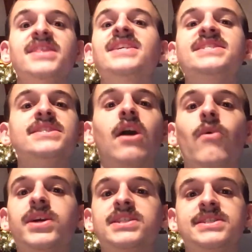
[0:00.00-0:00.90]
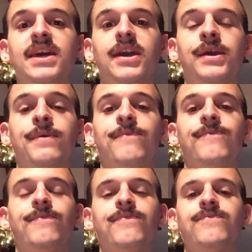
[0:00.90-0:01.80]
This is all we can say.
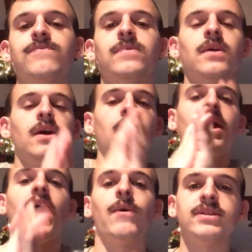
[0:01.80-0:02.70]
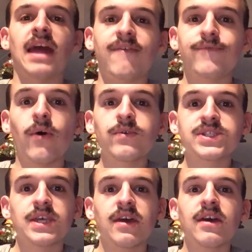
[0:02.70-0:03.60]
And with that,
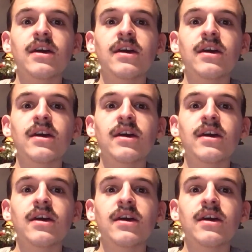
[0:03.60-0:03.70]
folks,